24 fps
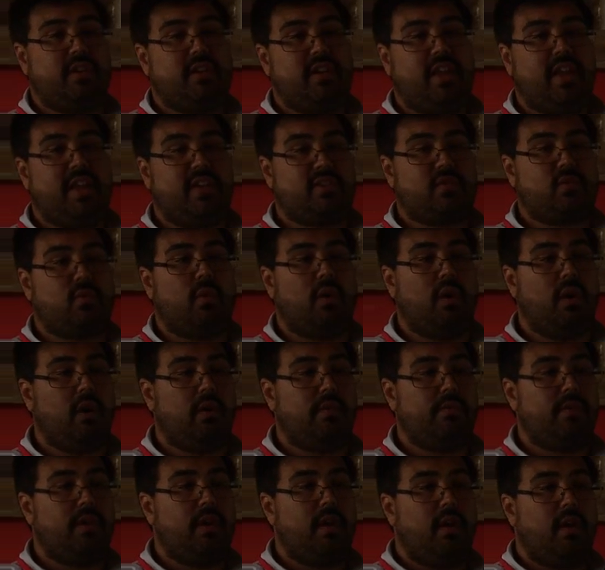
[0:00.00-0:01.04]
to DX12,
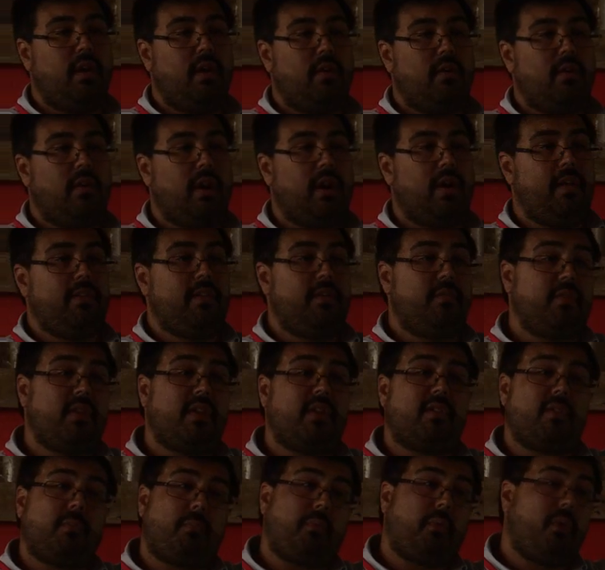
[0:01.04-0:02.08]
right? And if you
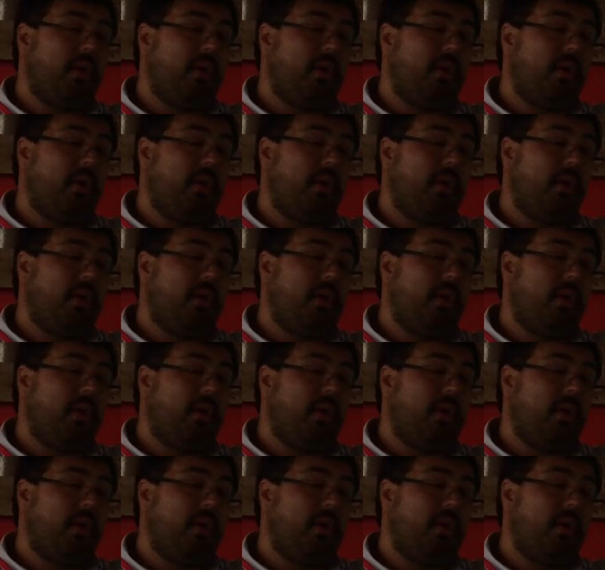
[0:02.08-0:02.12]
think of the